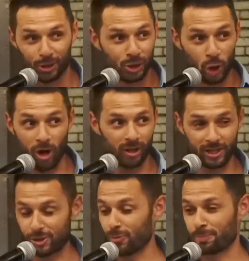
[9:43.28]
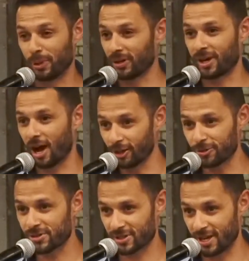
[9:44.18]
Chalk lets you put
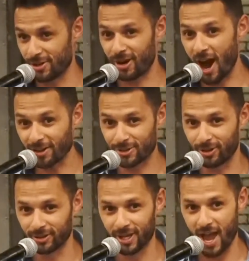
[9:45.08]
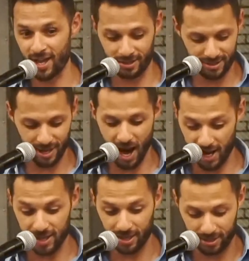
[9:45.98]
colors in your console, and
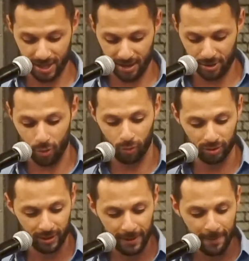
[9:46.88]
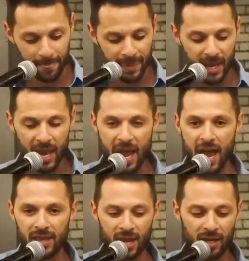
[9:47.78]
I think that's cool.
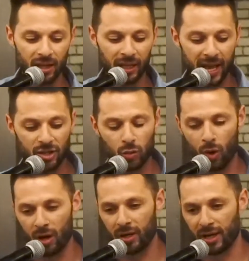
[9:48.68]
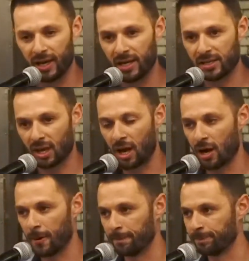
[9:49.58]
And then the last one is,
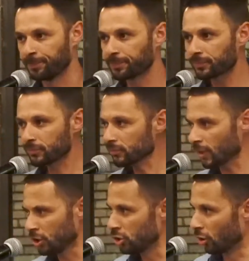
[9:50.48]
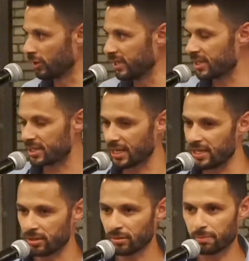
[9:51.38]
you don't need this
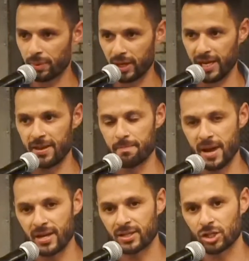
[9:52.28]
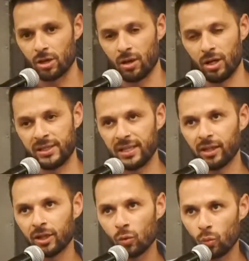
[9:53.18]
either, but it makes
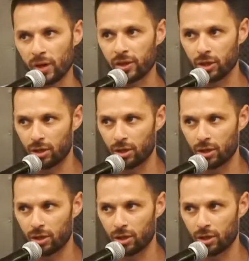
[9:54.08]
dealing with